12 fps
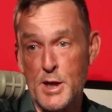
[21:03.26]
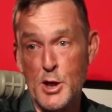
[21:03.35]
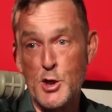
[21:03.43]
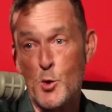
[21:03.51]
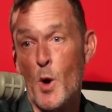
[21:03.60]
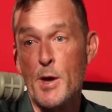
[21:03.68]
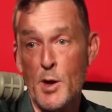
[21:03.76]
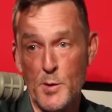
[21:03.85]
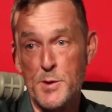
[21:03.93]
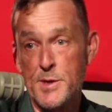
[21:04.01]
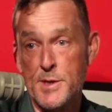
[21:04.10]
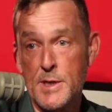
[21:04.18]
enjoy
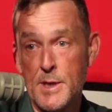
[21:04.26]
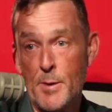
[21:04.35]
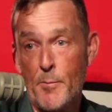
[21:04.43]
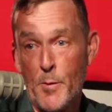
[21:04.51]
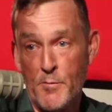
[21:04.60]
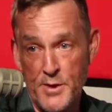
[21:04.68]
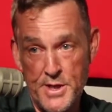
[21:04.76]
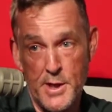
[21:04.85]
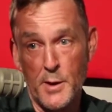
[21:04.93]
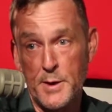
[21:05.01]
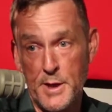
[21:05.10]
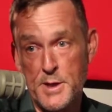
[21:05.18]
those
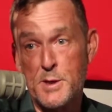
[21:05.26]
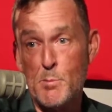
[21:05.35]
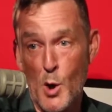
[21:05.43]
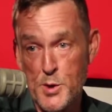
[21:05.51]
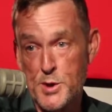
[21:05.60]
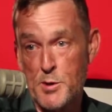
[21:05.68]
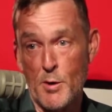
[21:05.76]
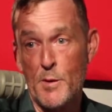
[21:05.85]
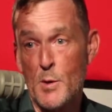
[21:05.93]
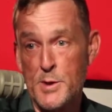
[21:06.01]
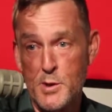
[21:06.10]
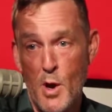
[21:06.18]
facilities most during
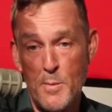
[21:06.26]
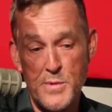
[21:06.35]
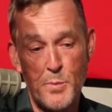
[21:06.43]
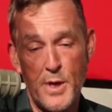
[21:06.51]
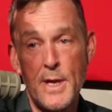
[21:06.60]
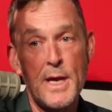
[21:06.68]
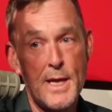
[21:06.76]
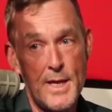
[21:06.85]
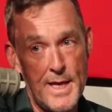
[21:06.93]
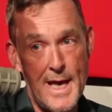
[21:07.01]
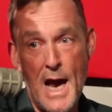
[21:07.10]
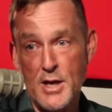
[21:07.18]
those times, but
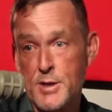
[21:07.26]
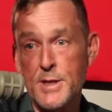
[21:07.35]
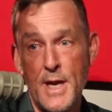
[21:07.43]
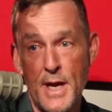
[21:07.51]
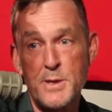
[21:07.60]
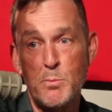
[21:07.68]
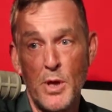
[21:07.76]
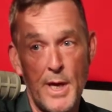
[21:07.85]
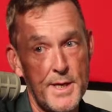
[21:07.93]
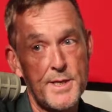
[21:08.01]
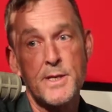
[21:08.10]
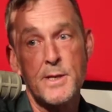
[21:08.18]
the action takes
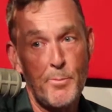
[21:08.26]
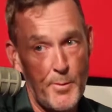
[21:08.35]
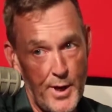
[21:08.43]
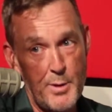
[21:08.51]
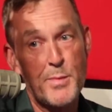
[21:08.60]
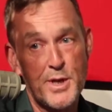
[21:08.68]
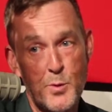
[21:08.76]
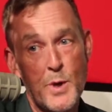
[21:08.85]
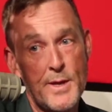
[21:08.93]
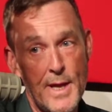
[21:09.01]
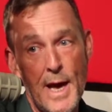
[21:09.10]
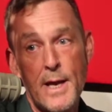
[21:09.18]
place in
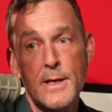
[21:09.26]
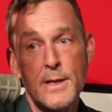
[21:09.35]
between that.